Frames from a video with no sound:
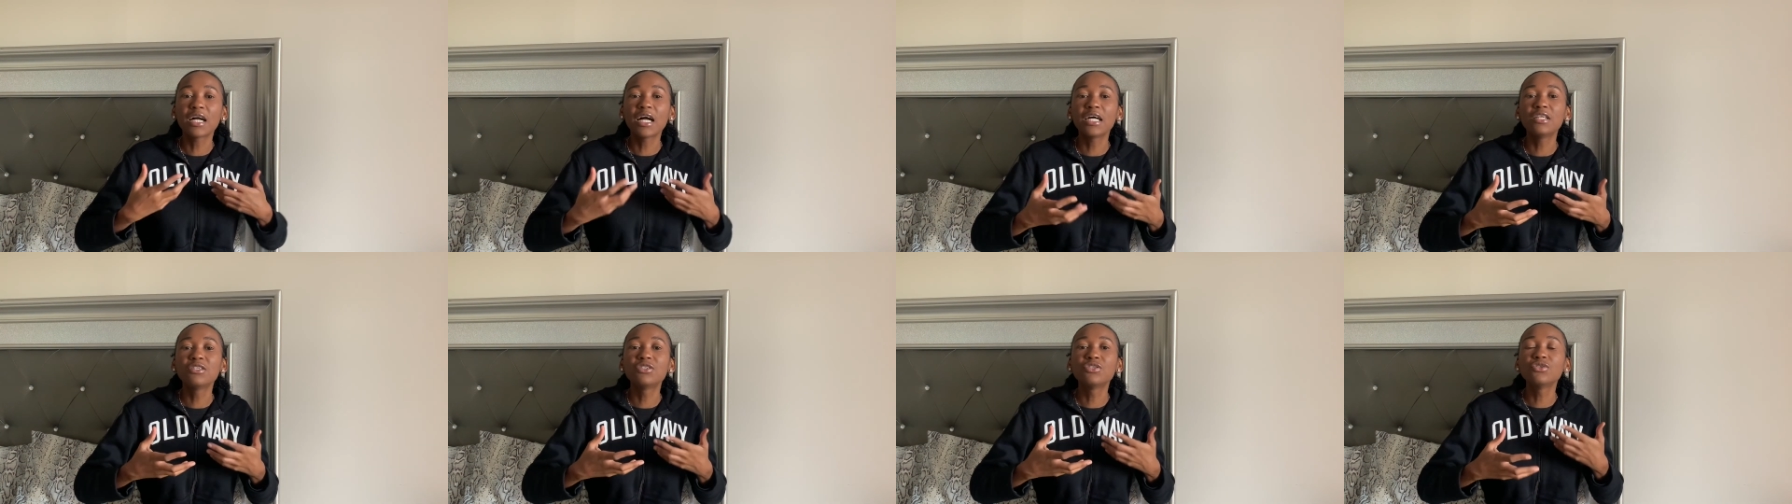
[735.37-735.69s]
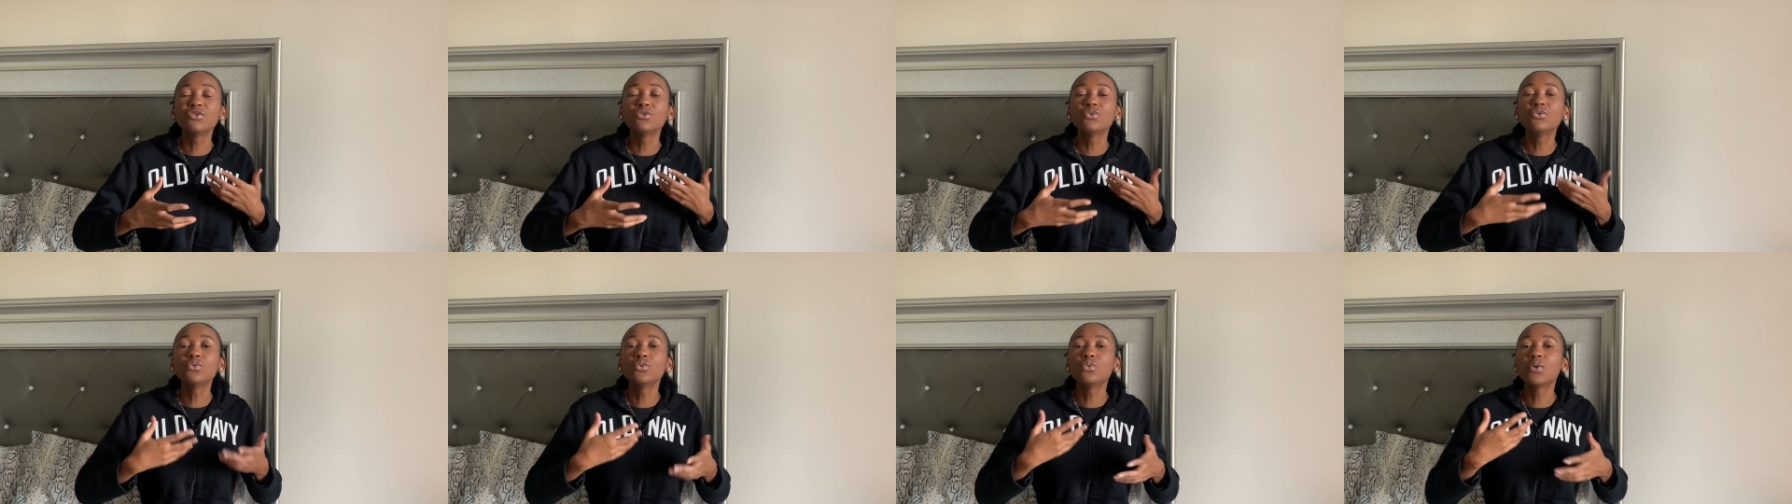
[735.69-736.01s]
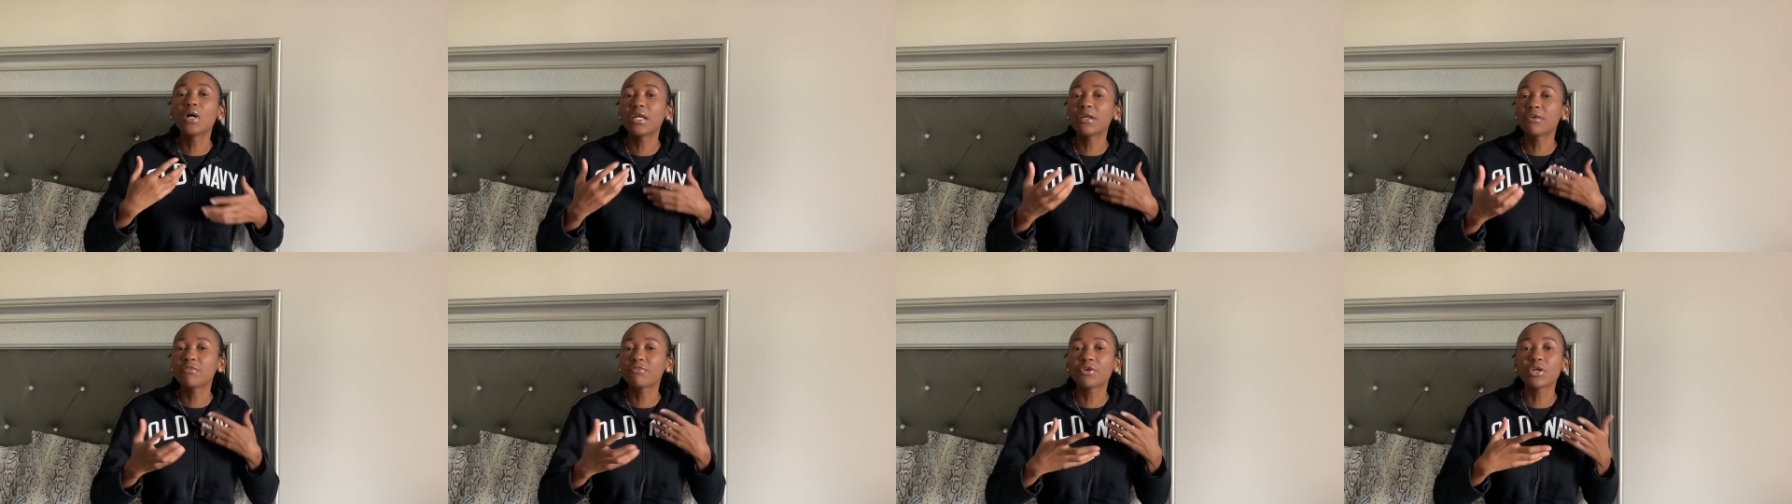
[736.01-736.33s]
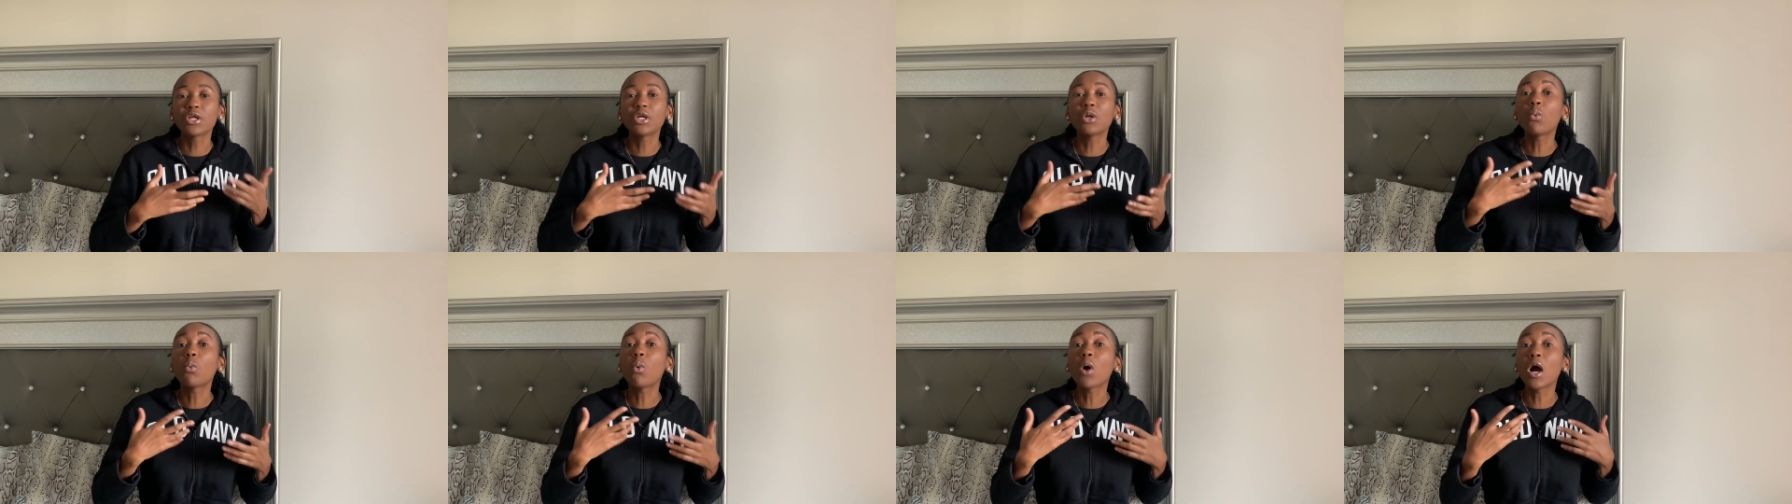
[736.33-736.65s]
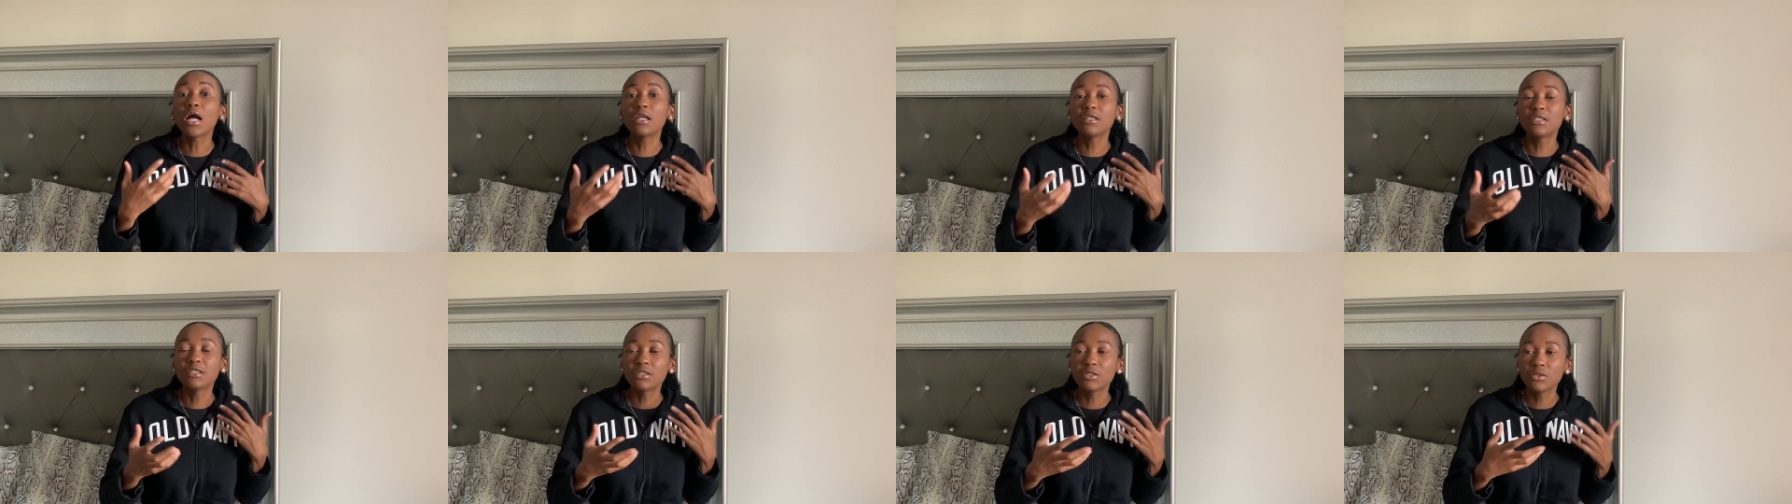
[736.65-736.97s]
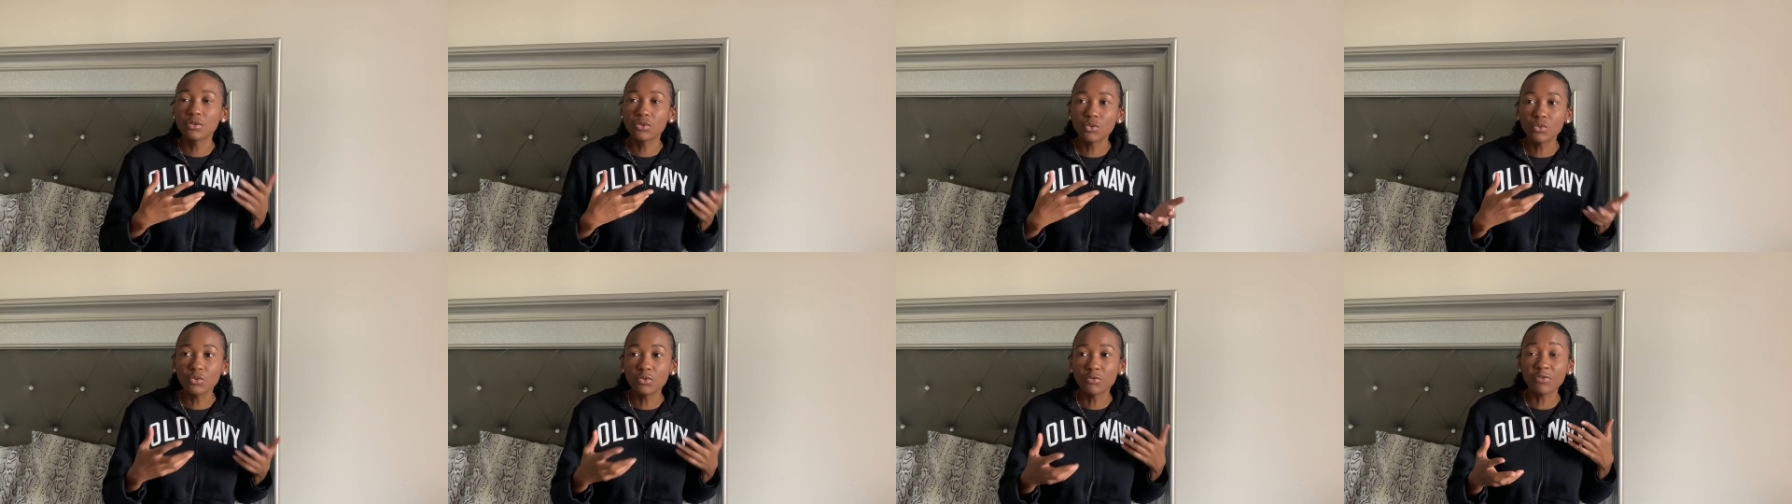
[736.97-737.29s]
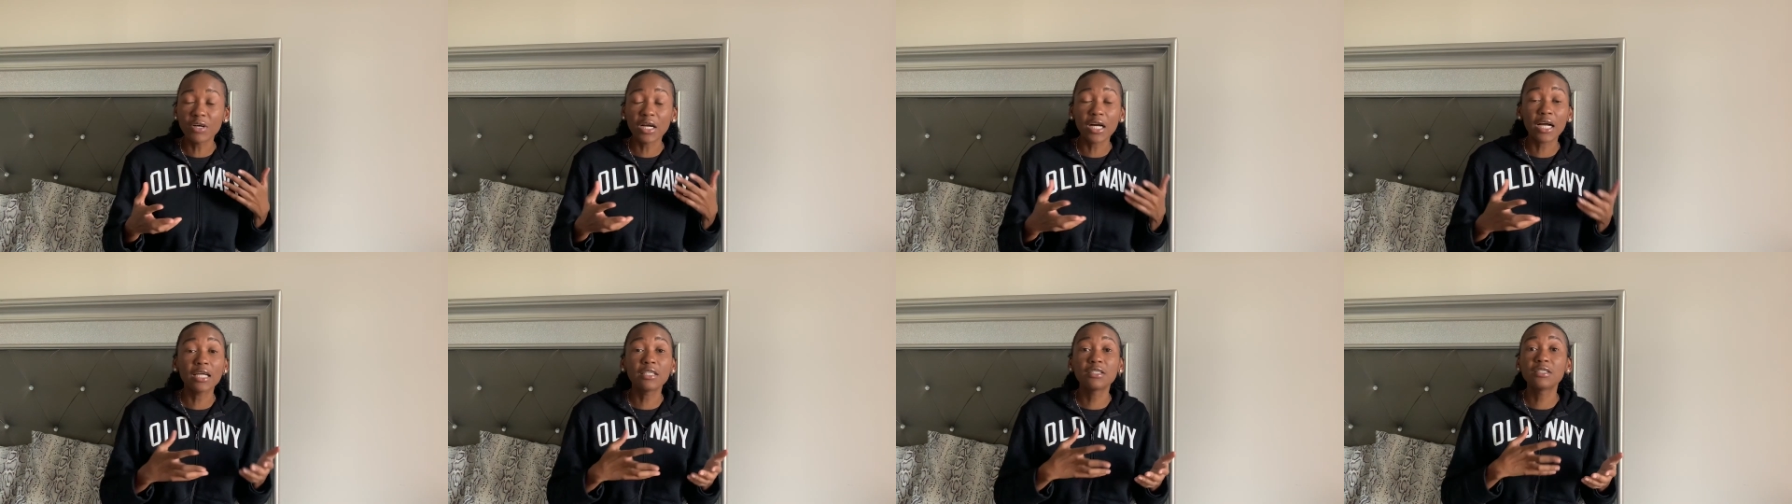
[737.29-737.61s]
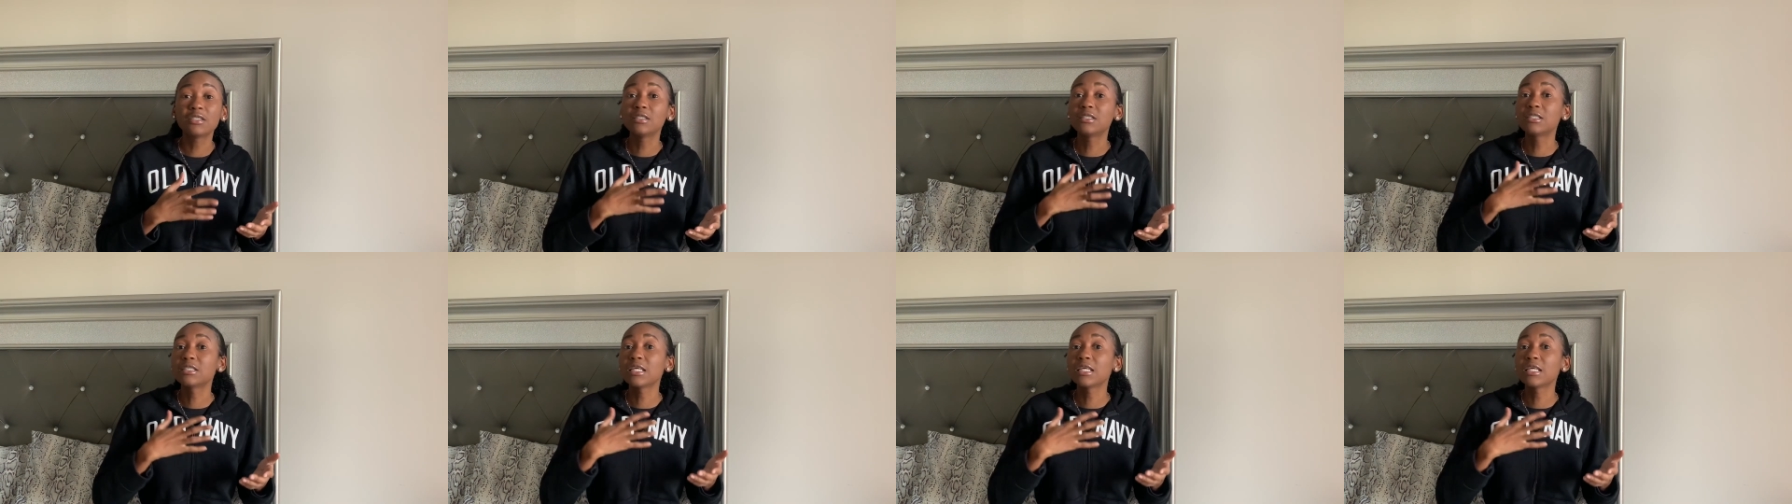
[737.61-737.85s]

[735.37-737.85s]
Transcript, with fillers: god to do whatever he wants to do for god to